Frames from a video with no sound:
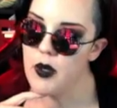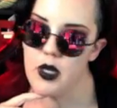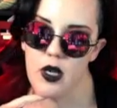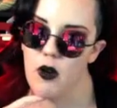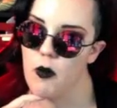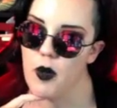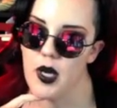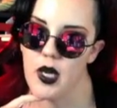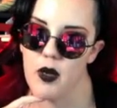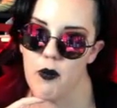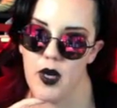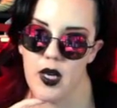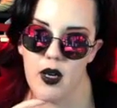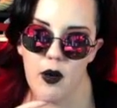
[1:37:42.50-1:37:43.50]
But no,
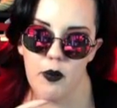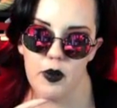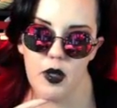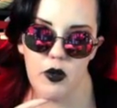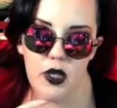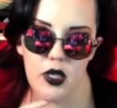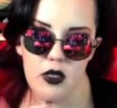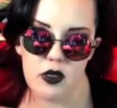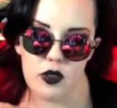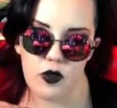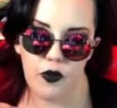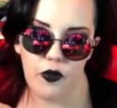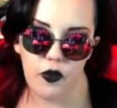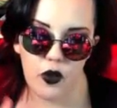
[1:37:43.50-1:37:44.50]
my uploading
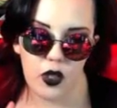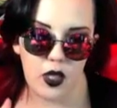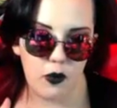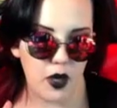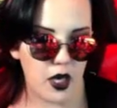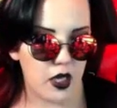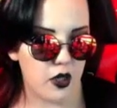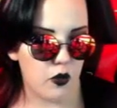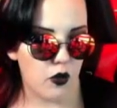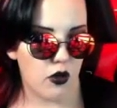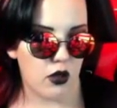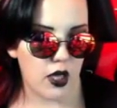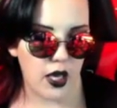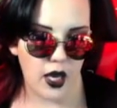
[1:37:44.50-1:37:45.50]
is fully
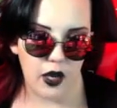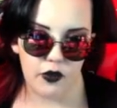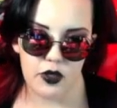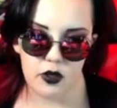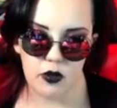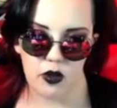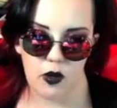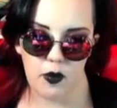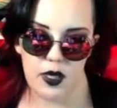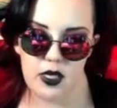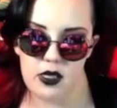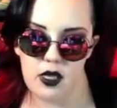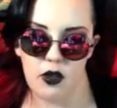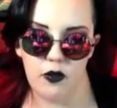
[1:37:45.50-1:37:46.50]
manual. I have to do it all
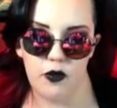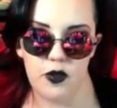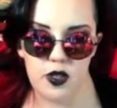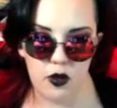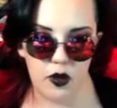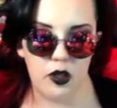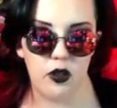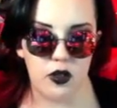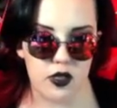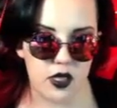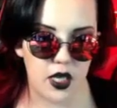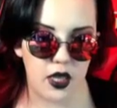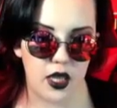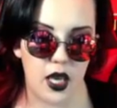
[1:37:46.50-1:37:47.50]
myself, so it
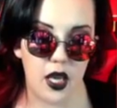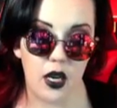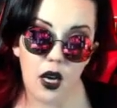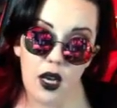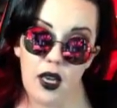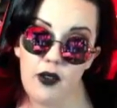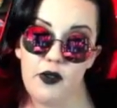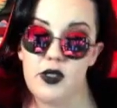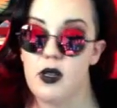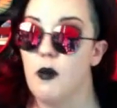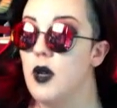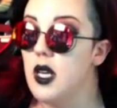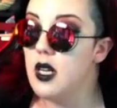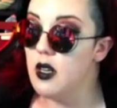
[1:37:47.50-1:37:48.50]
looks like that. If
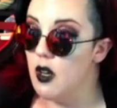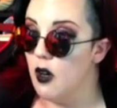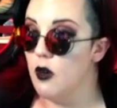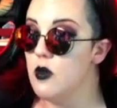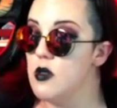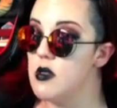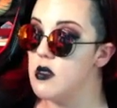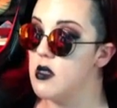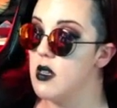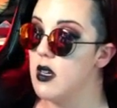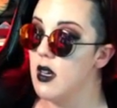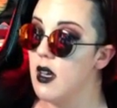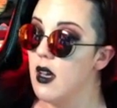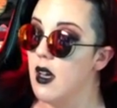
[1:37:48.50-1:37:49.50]
somebody
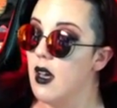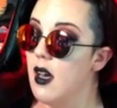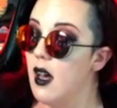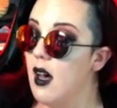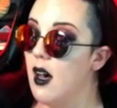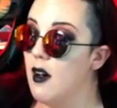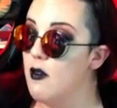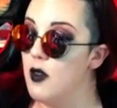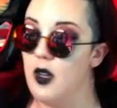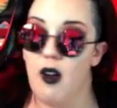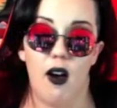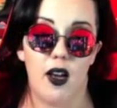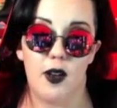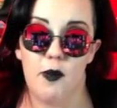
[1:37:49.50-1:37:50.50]
knows of
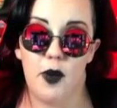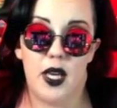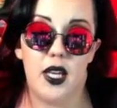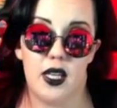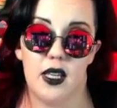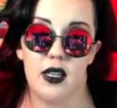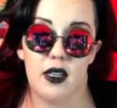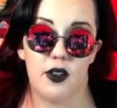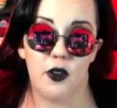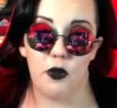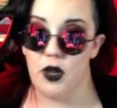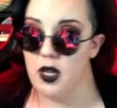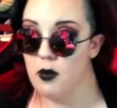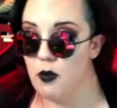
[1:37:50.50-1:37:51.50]
an
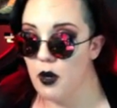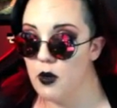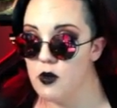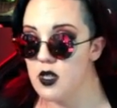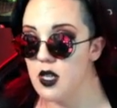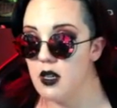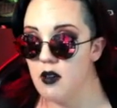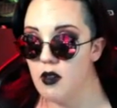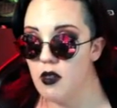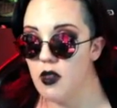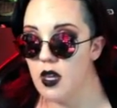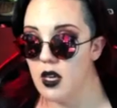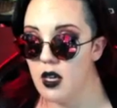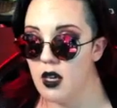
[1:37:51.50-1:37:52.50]
automated grid posting
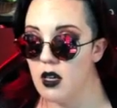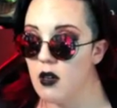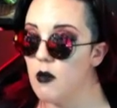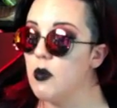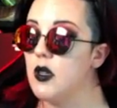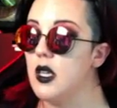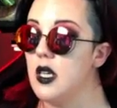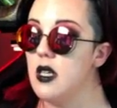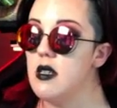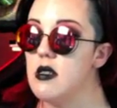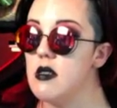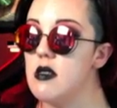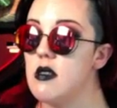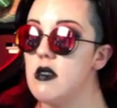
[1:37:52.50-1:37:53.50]
thing,
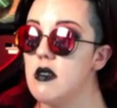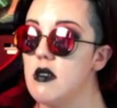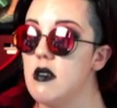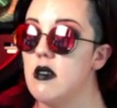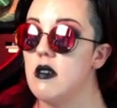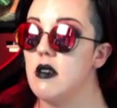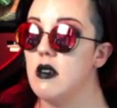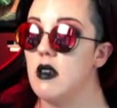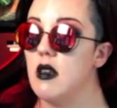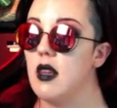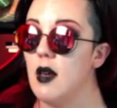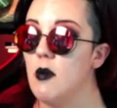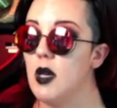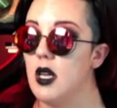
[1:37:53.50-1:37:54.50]
please
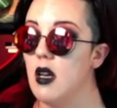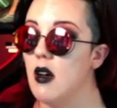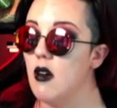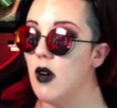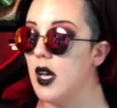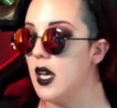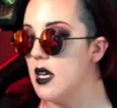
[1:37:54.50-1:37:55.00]
let me know.